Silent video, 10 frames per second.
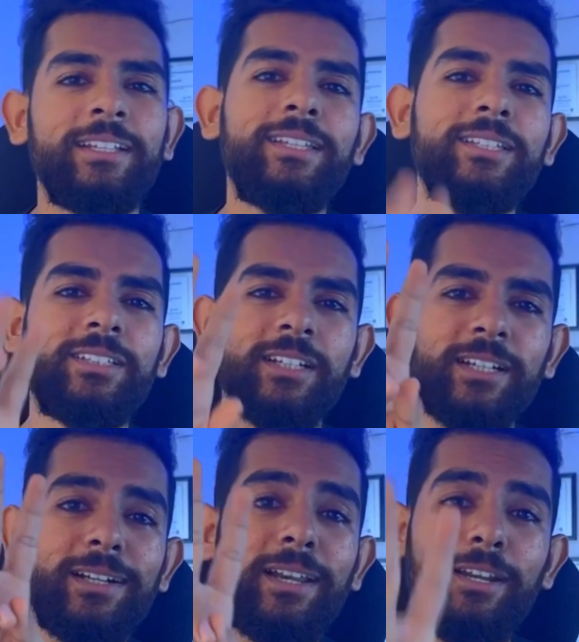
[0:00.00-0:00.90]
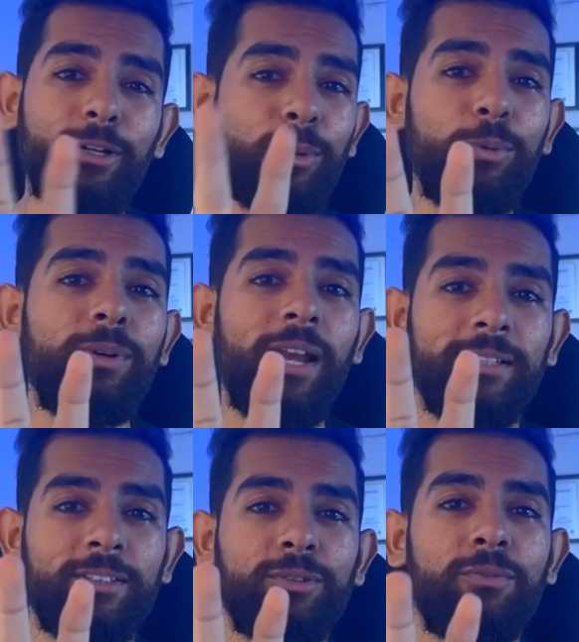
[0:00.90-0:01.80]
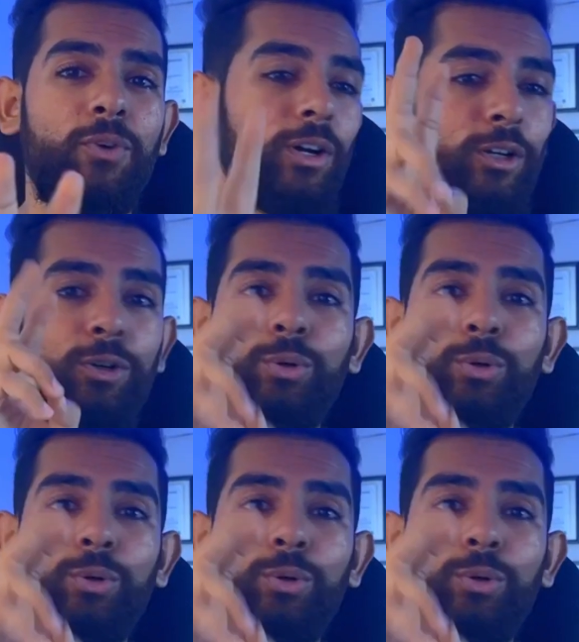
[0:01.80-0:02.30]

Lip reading: just drink 2 glasses of water,